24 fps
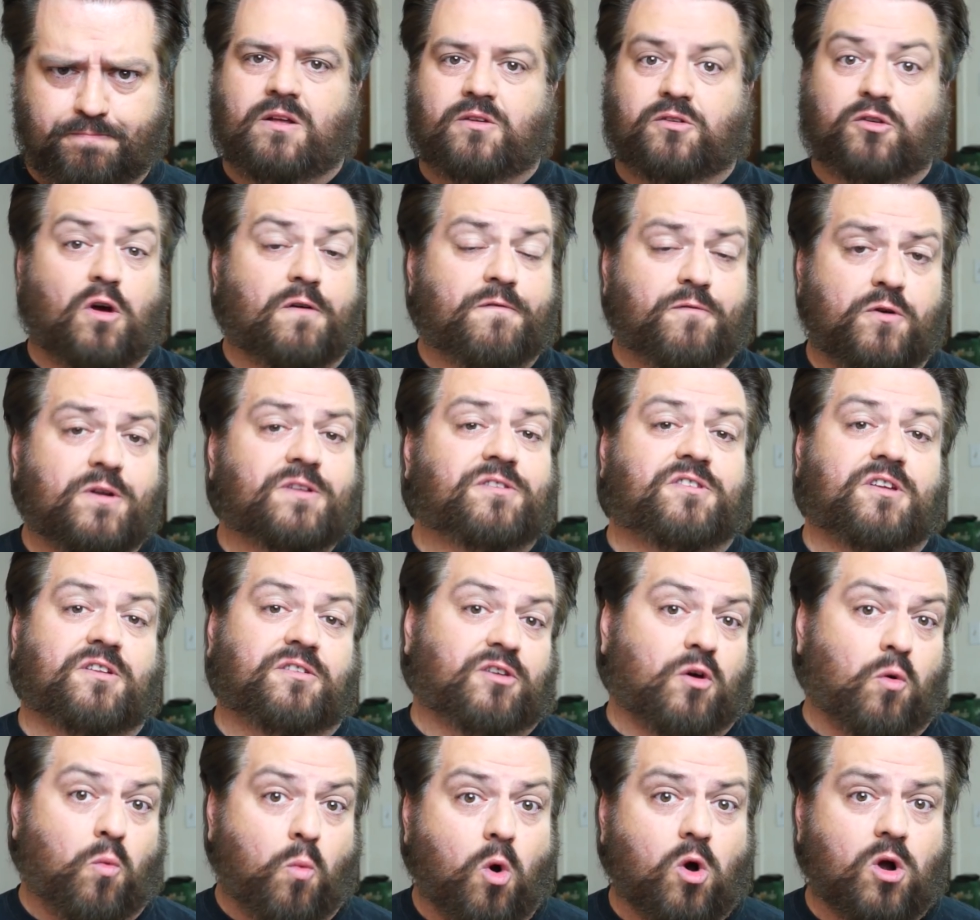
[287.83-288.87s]
So, for instance,
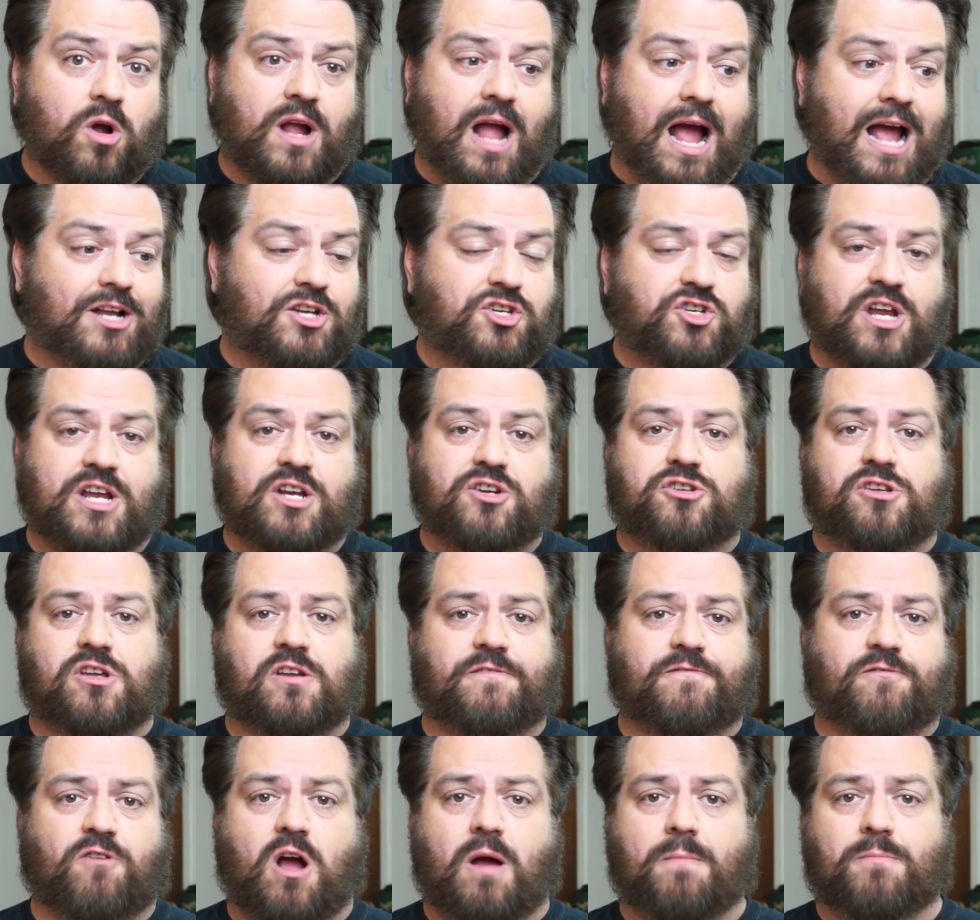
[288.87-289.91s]
at work, I changed
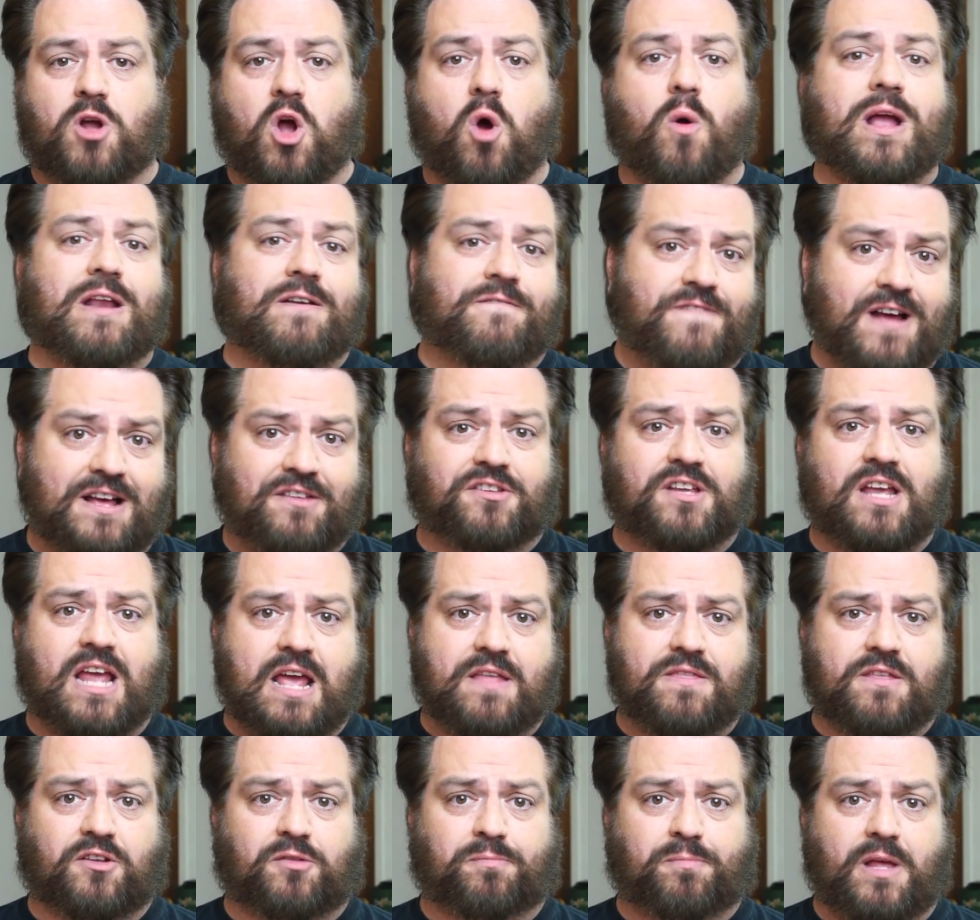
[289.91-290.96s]
it from go
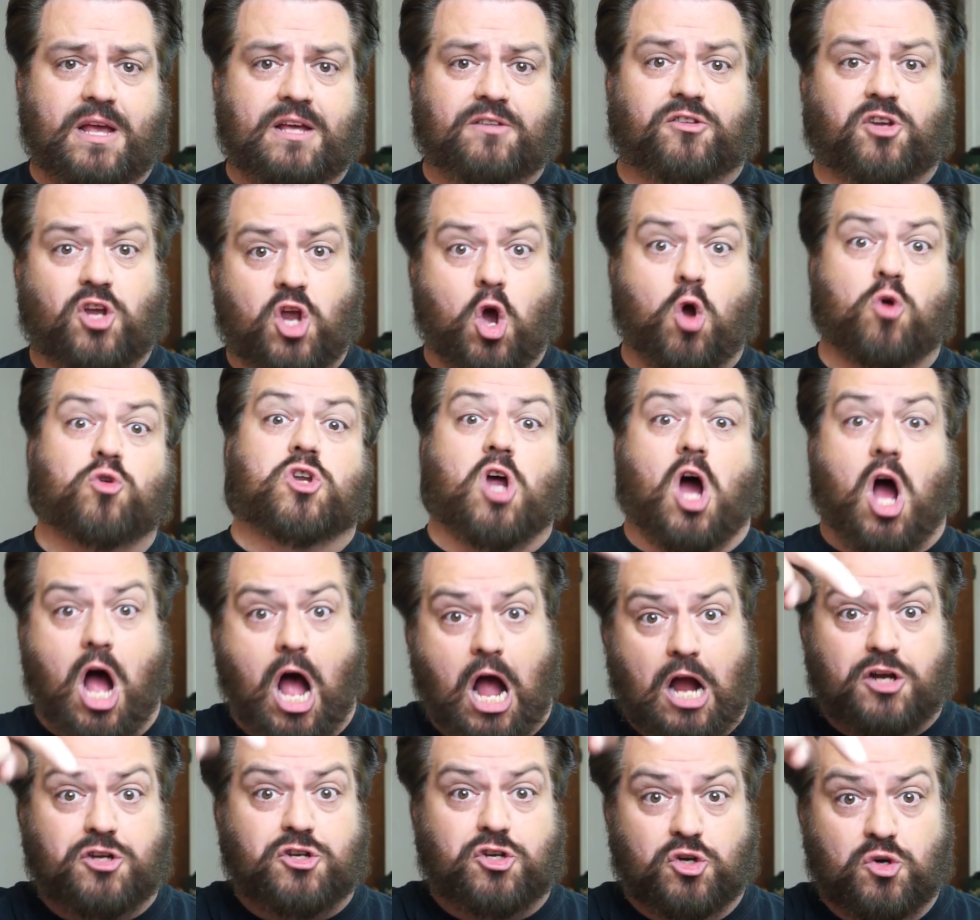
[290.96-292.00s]
investigate this place to go
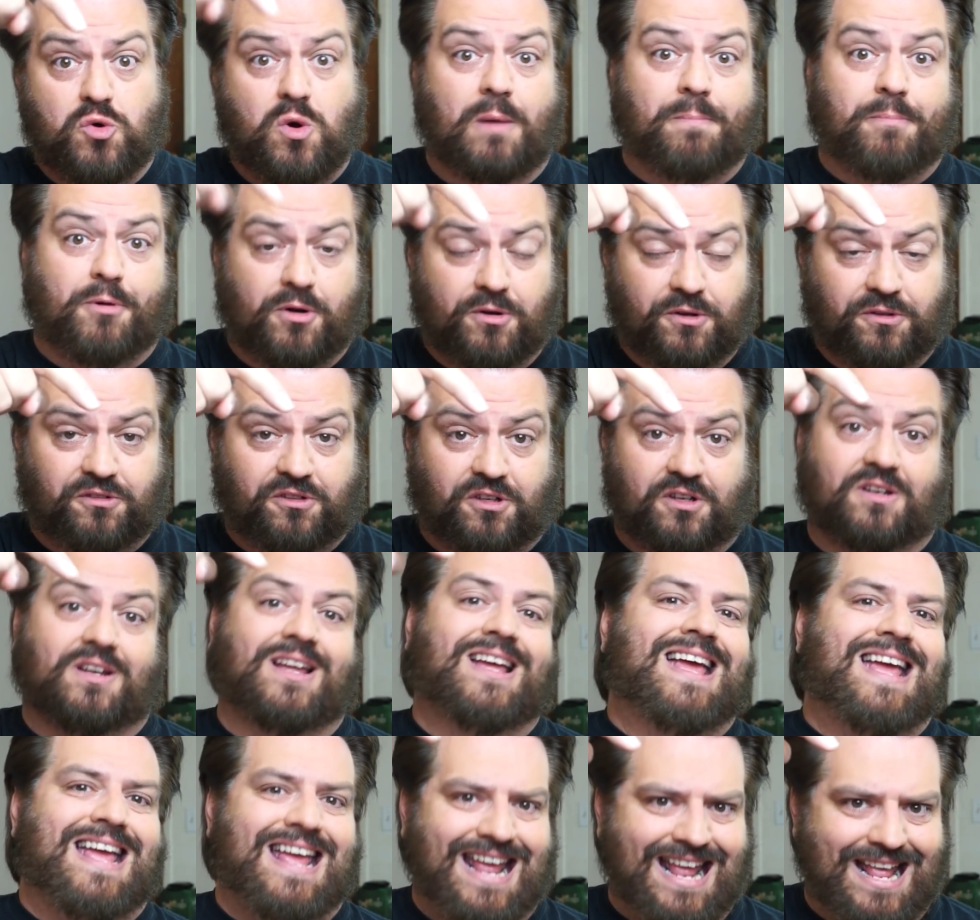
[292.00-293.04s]
talk to a person
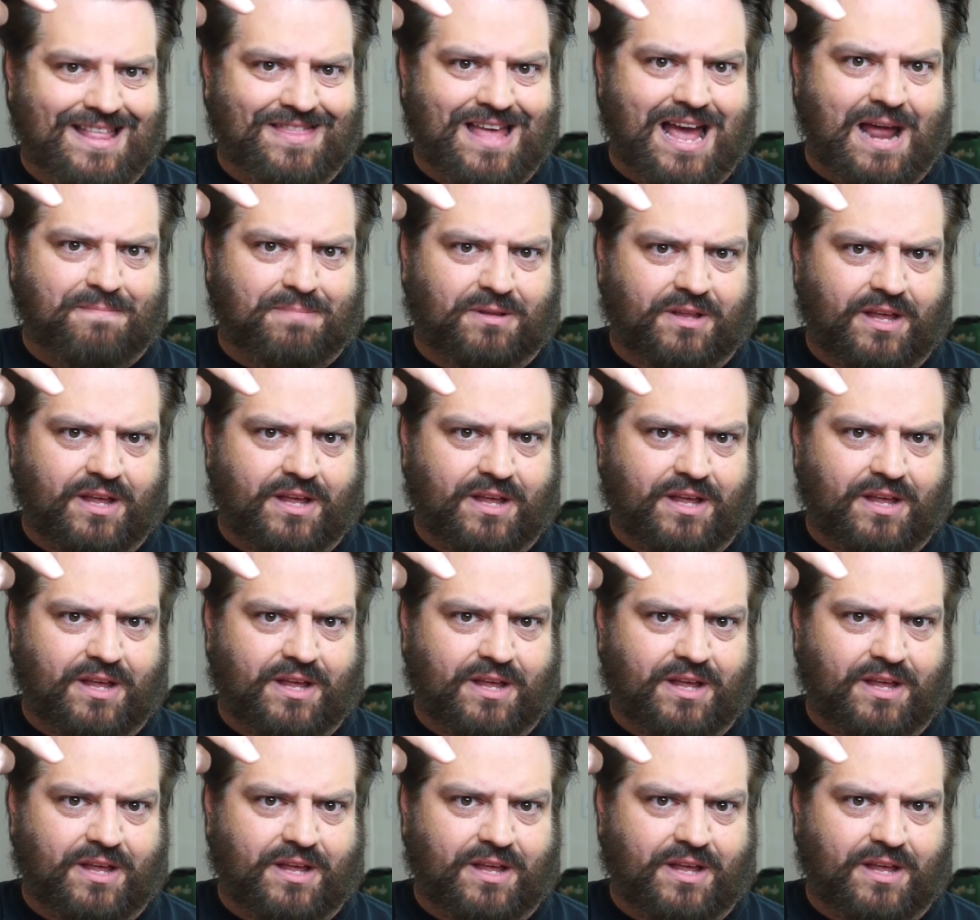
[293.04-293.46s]
in that